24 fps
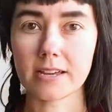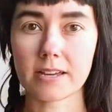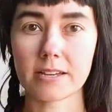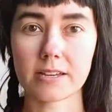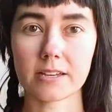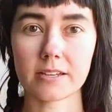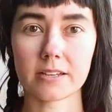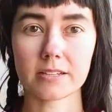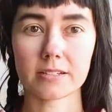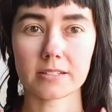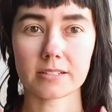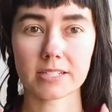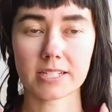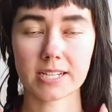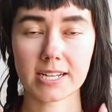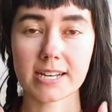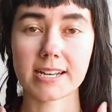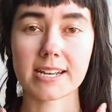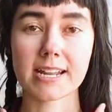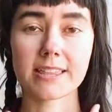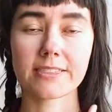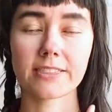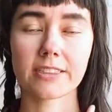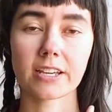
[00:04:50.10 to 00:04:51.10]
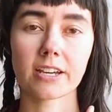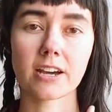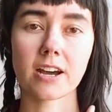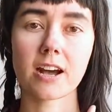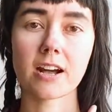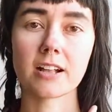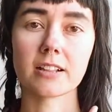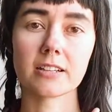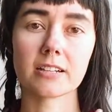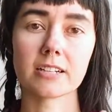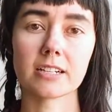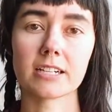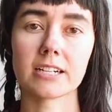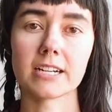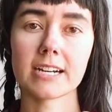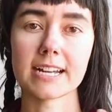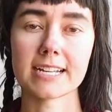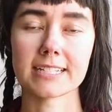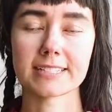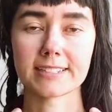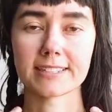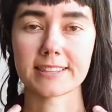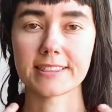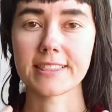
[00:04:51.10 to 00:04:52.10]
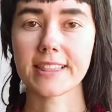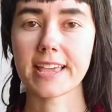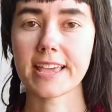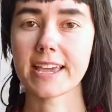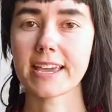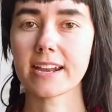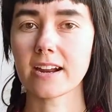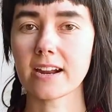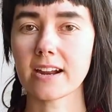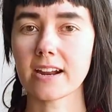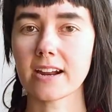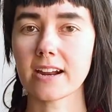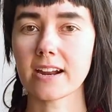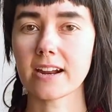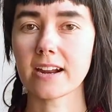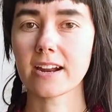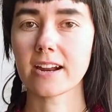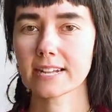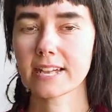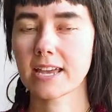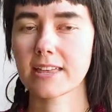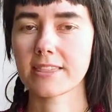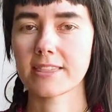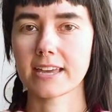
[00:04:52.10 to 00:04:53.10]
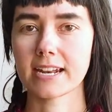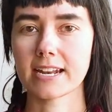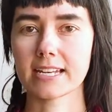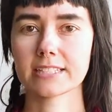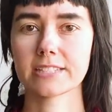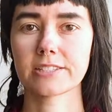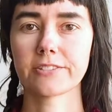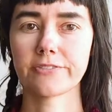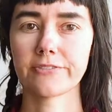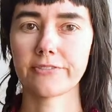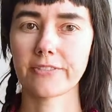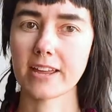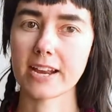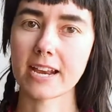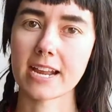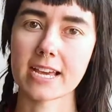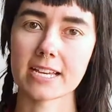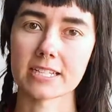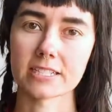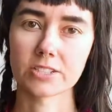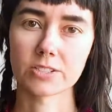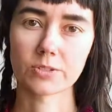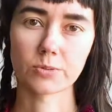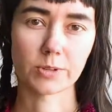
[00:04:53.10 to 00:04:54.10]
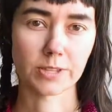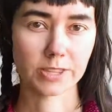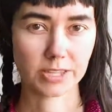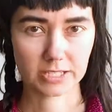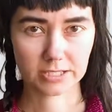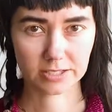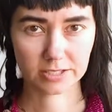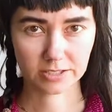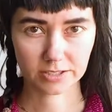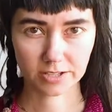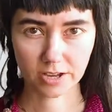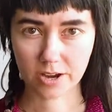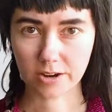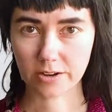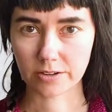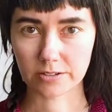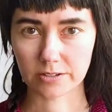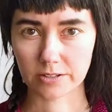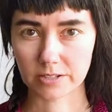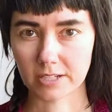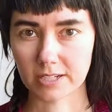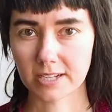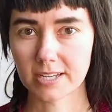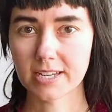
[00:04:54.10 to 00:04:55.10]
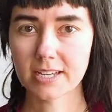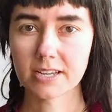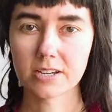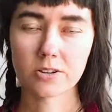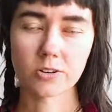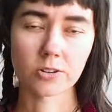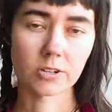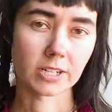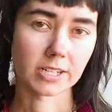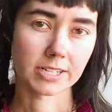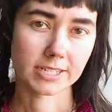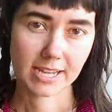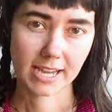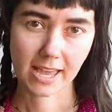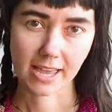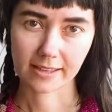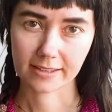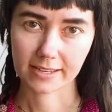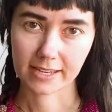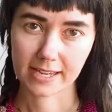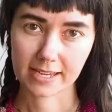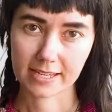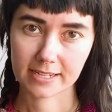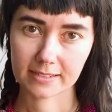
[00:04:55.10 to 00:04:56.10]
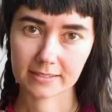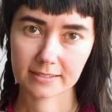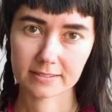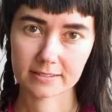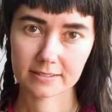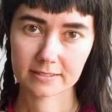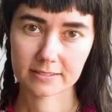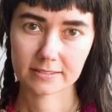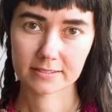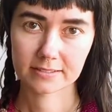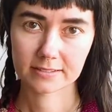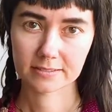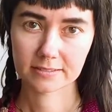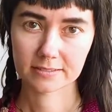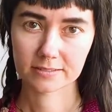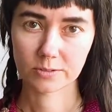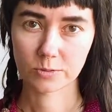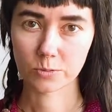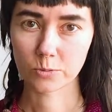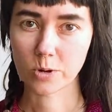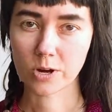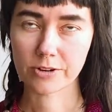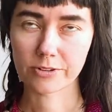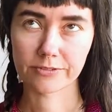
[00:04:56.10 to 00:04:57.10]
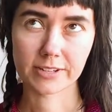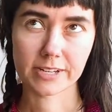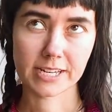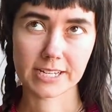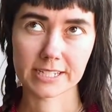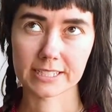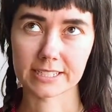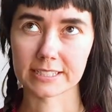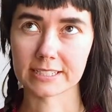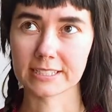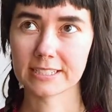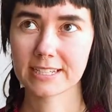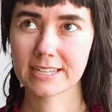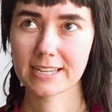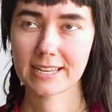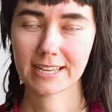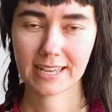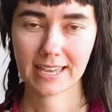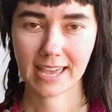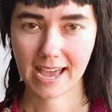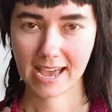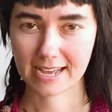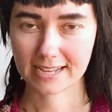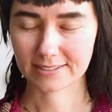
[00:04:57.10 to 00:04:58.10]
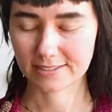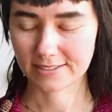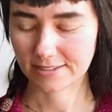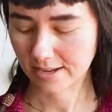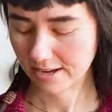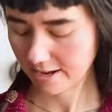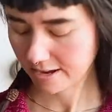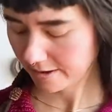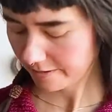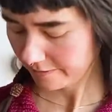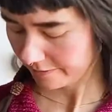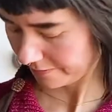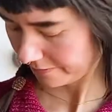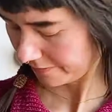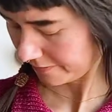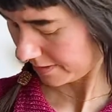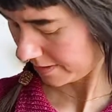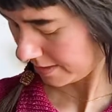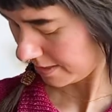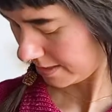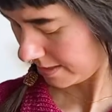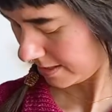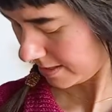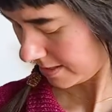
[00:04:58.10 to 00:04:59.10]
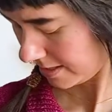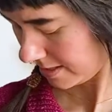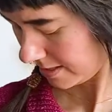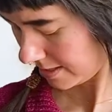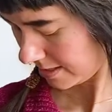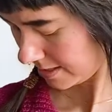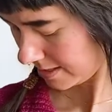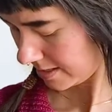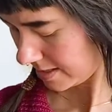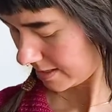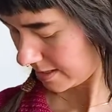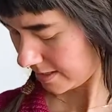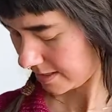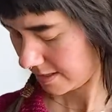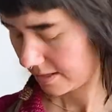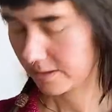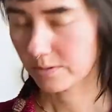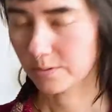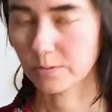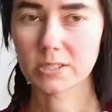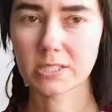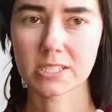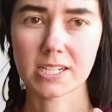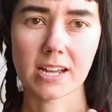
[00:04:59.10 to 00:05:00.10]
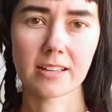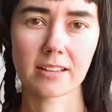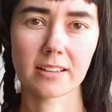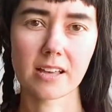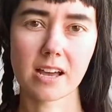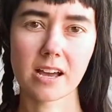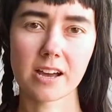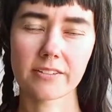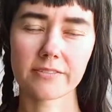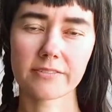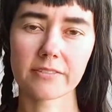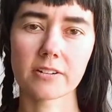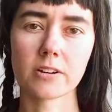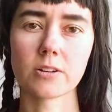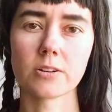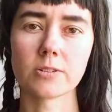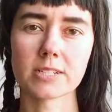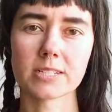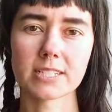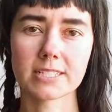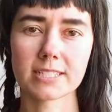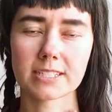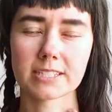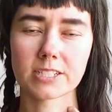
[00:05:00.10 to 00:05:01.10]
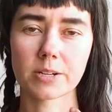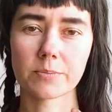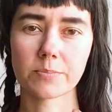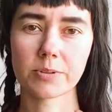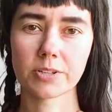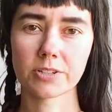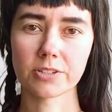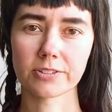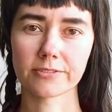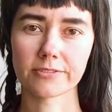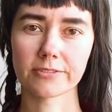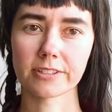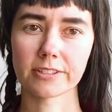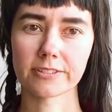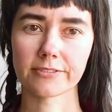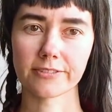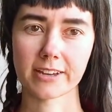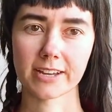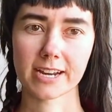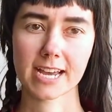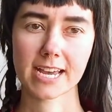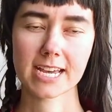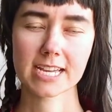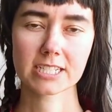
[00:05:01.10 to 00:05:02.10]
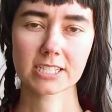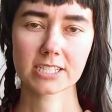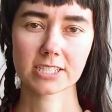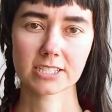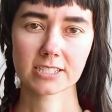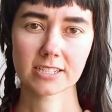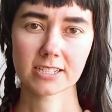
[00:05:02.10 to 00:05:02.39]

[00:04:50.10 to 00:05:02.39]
To knit the collar, it's knit on and then it's finished with a sewn or Italian woven cast off, which I love. Always such a beautiful finish.